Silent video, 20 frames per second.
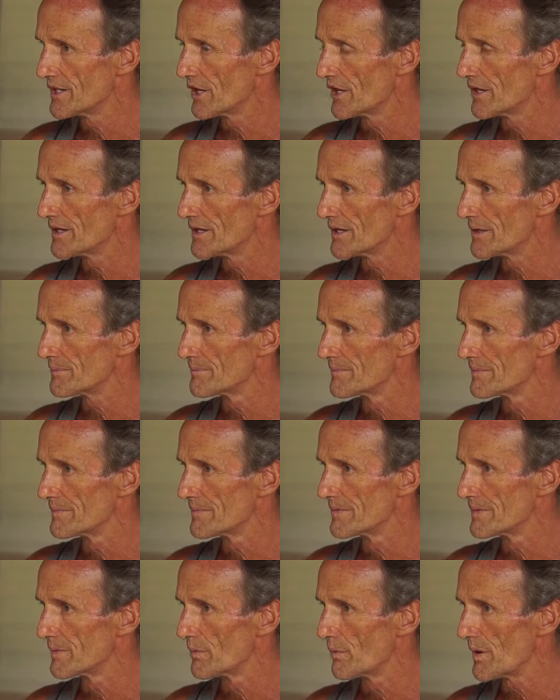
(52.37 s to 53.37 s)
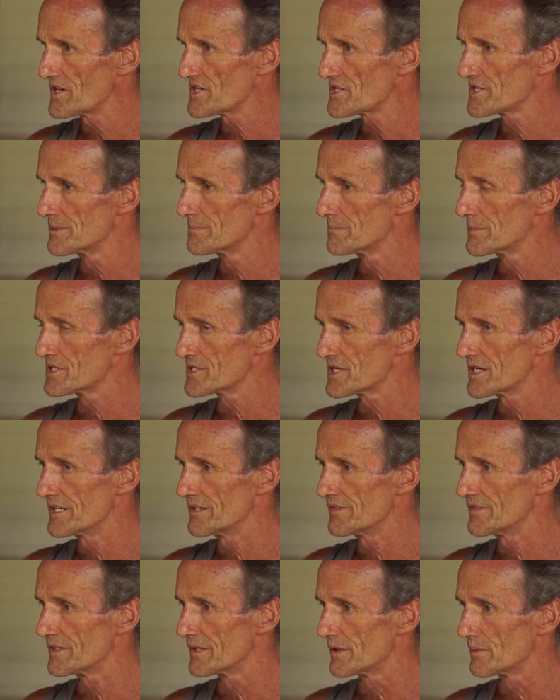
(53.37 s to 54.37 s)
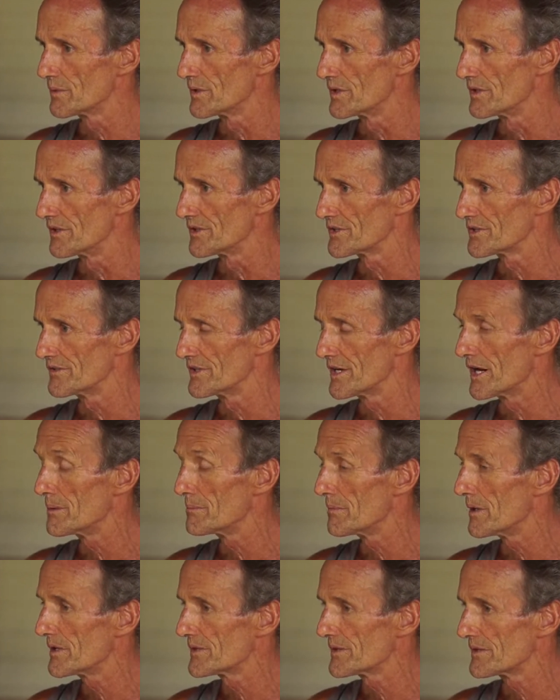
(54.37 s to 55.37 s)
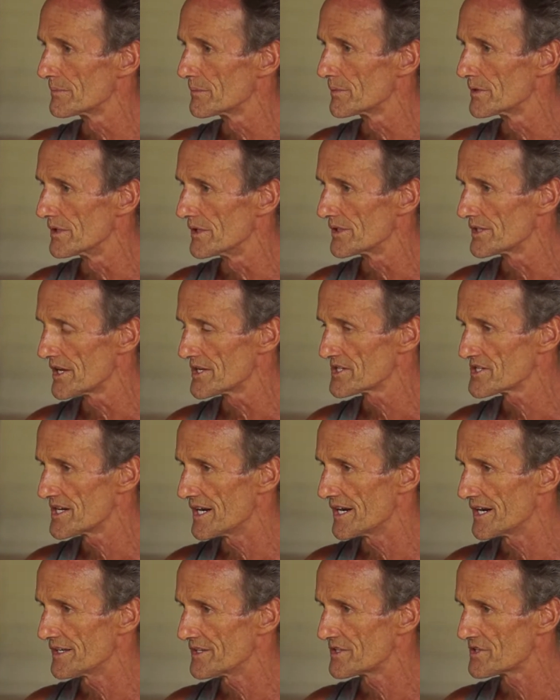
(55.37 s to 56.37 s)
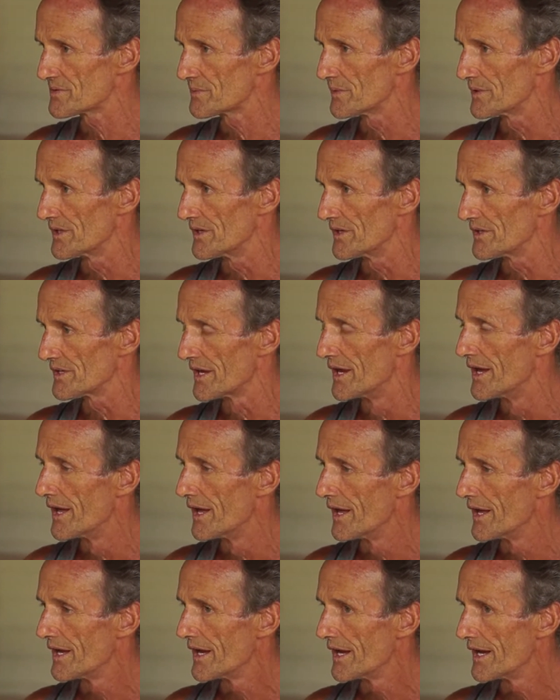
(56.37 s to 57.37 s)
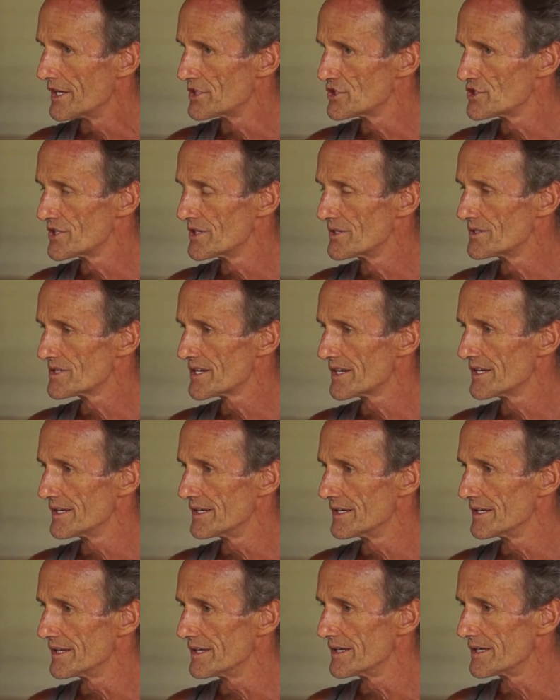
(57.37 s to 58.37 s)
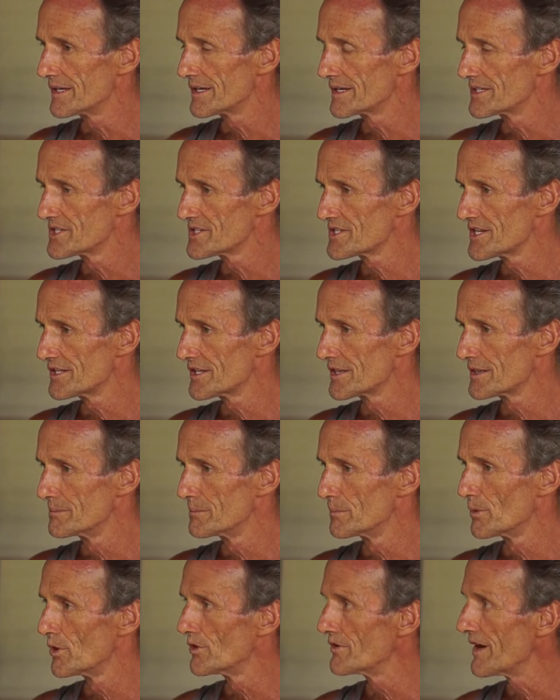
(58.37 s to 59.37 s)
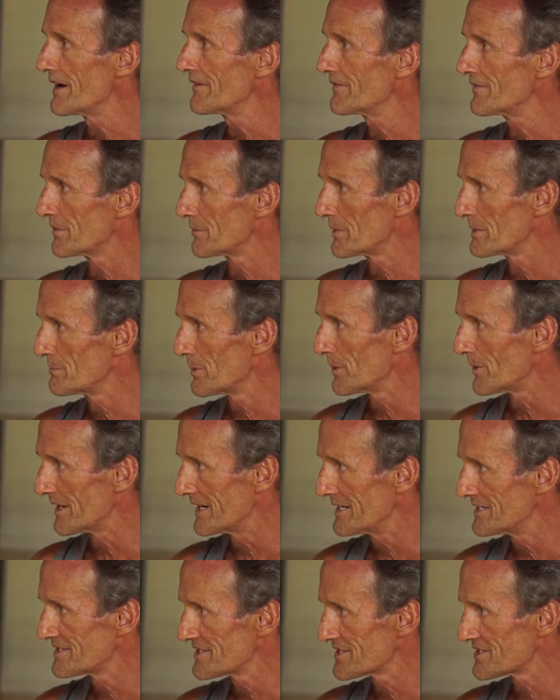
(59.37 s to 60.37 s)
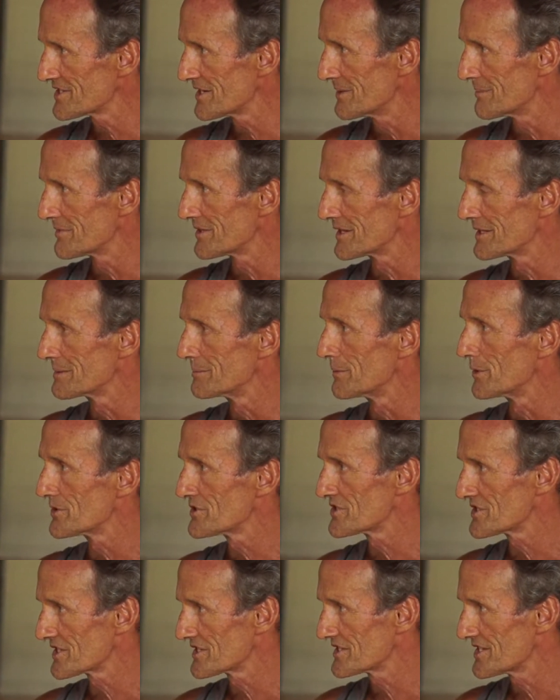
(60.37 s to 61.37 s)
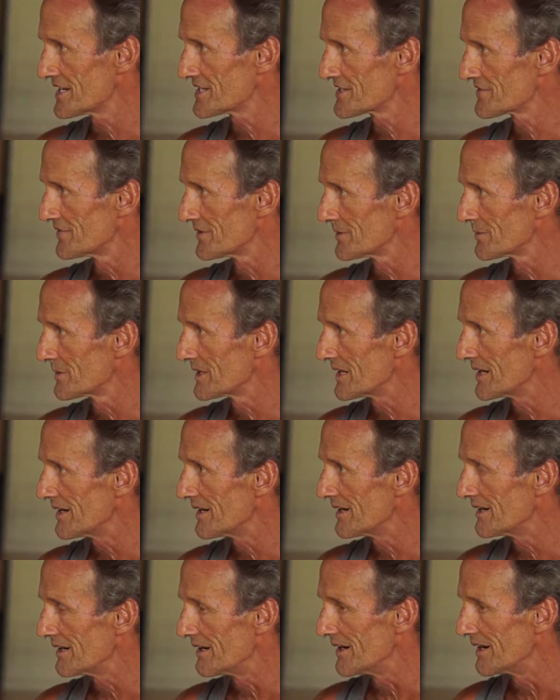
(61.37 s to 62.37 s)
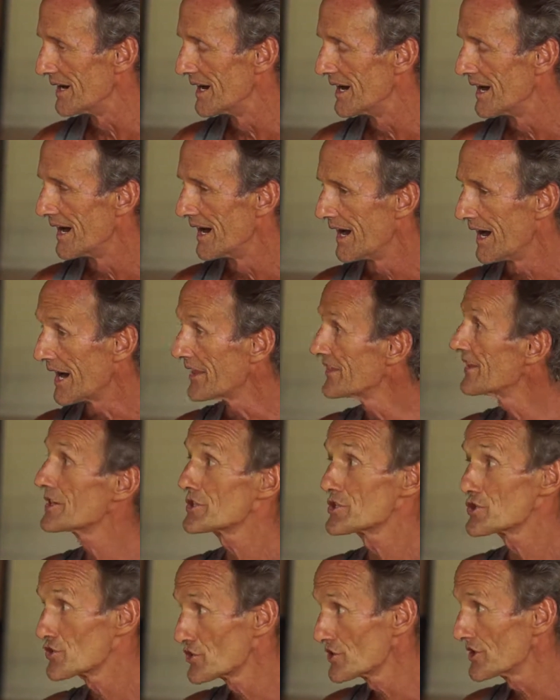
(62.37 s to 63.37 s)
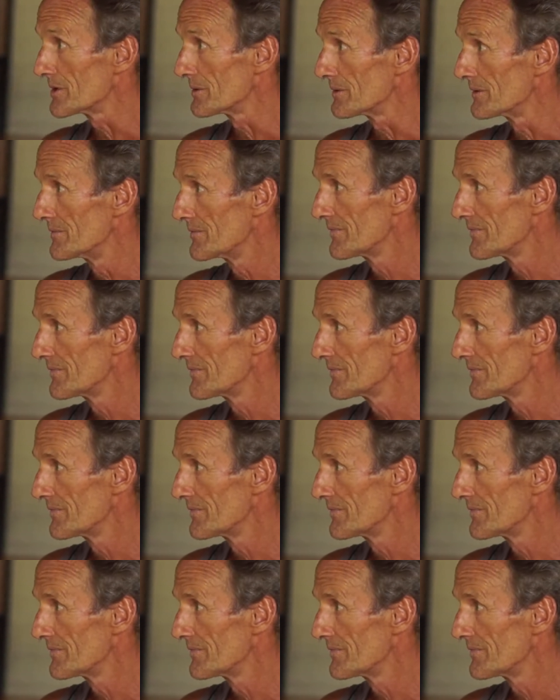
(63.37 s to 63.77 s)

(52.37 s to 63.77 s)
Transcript: in our Western material world, or in our modern world, our science world, it's usually considered the more effort we put into something, the more successful we are, and that's true.